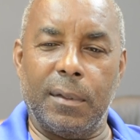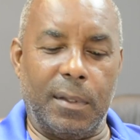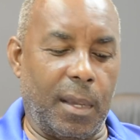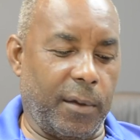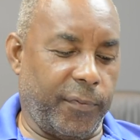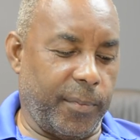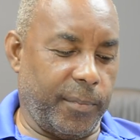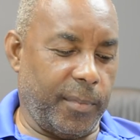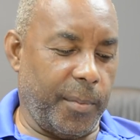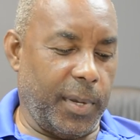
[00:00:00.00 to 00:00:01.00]
Okay. Yeah,
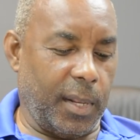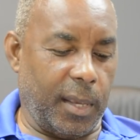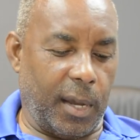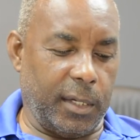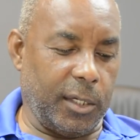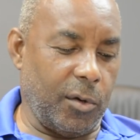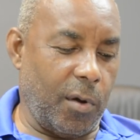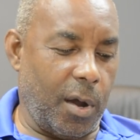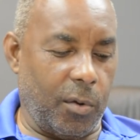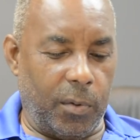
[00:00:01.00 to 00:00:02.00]
from I mean I, I didn't know
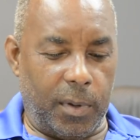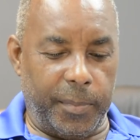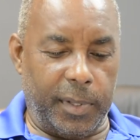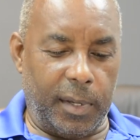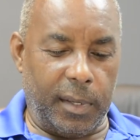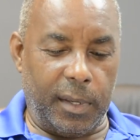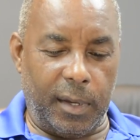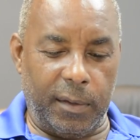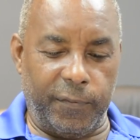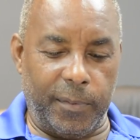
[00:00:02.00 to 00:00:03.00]
how. I mean I,
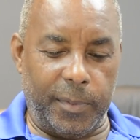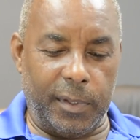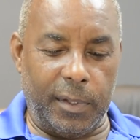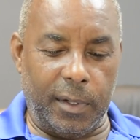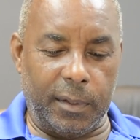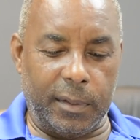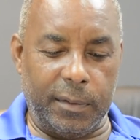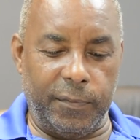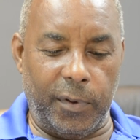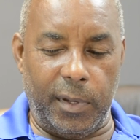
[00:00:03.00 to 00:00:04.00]
I from a young
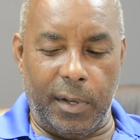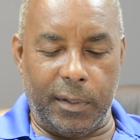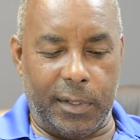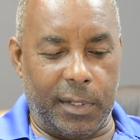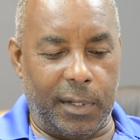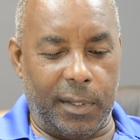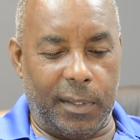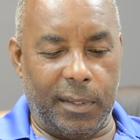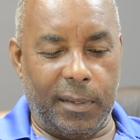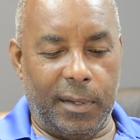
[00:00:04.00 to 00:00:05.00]
very young kid
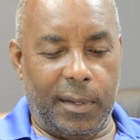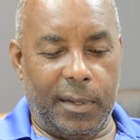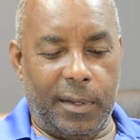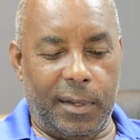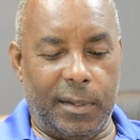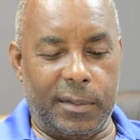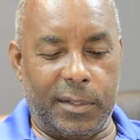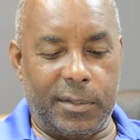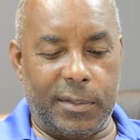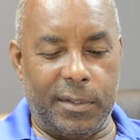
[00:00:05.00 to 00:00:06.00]
I I
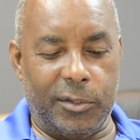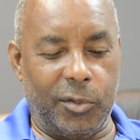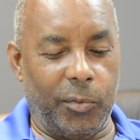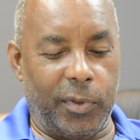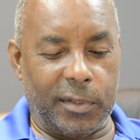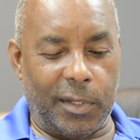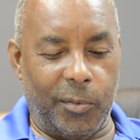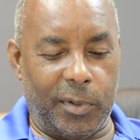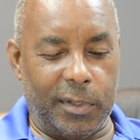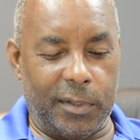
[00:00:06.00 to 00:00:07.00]
just there's two things I
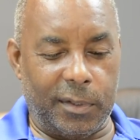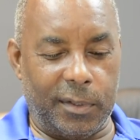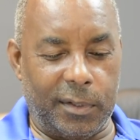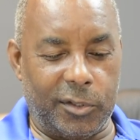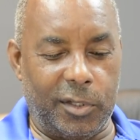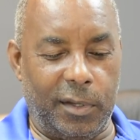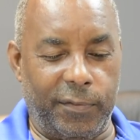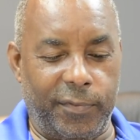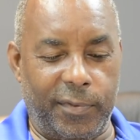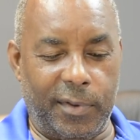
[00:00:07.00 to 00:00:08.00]
wanted to
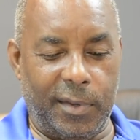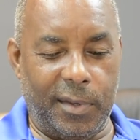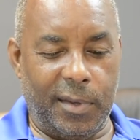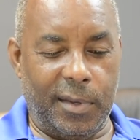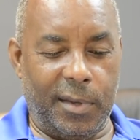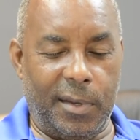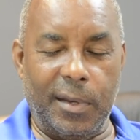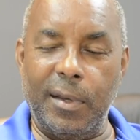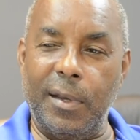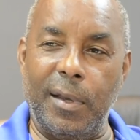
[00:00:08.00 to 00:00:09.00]
achieve
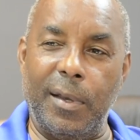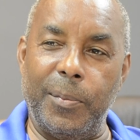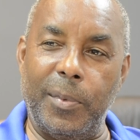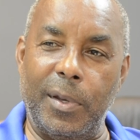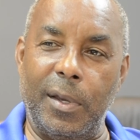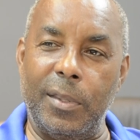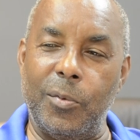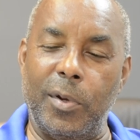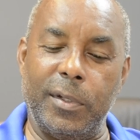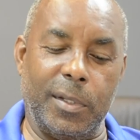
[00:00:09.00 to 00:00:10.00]
um, I either
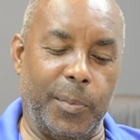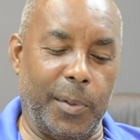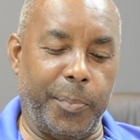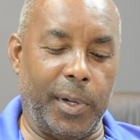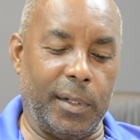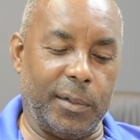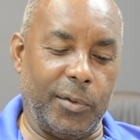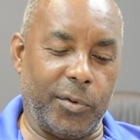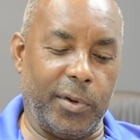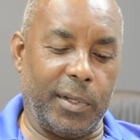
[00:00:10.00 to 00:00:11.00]
wanted to be a pilot
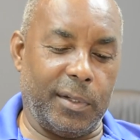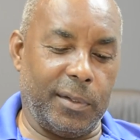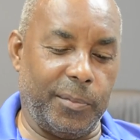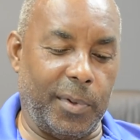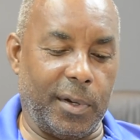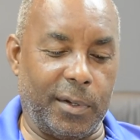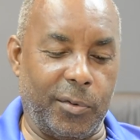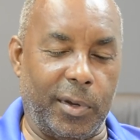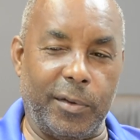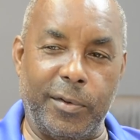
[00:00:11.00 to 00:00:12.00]
or a cricketer, but
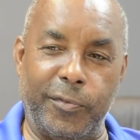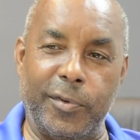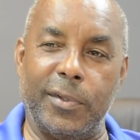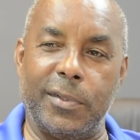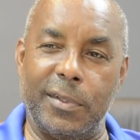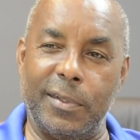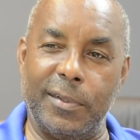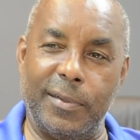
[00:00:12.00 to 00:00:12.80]
cricketer first.